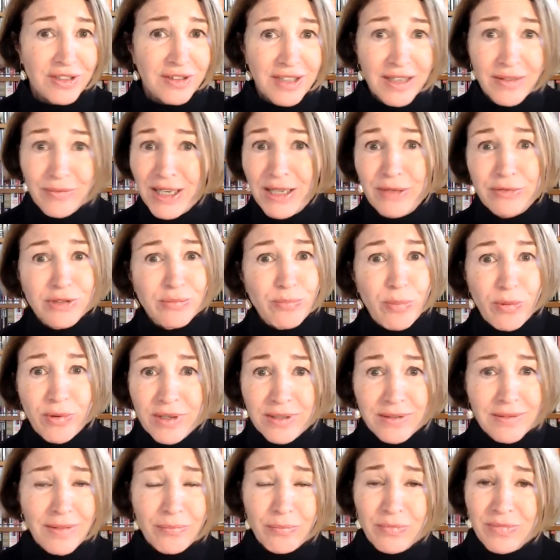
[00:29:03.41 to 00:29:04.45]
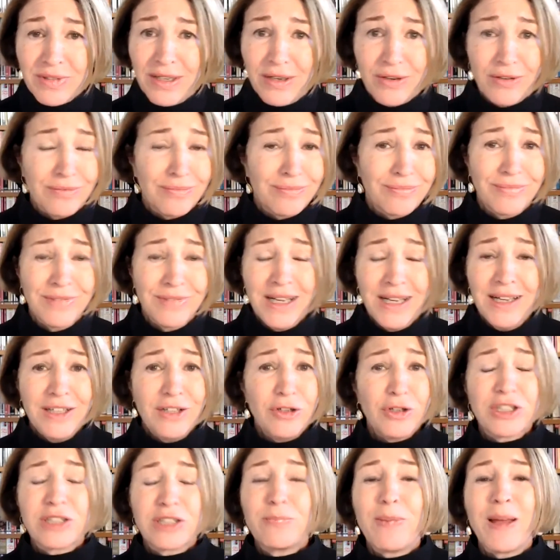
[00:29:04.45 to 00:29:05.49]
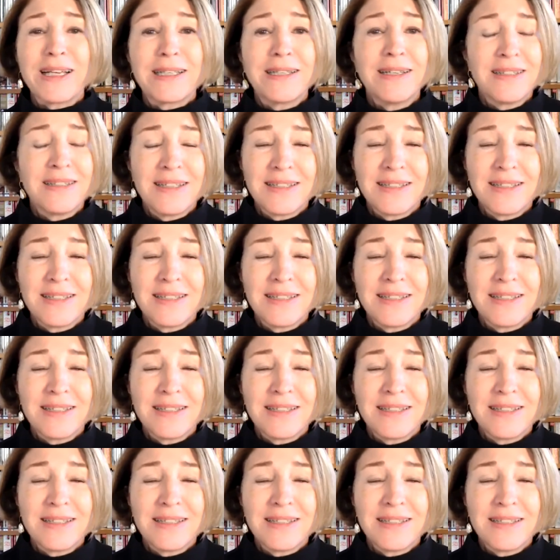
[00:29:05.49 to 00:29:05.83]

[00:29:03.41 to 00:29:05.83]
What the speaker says: I mean, he was, you expected